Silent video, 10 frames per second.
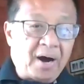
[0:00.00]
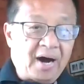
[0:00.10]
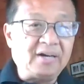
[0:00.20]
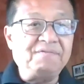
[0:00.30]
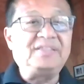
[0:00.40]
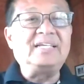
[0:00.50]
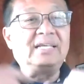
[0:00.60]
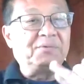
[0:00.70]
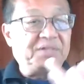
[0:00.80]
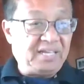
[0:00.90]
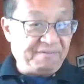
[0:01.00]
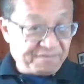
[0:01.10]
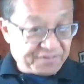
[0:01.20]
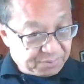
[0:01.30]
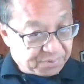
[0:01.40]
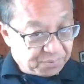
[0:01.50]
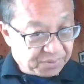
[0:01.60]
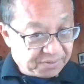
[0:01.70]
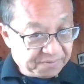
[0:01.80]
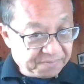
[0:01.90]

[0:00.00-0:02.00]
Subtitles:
part of dealing with the invisible world,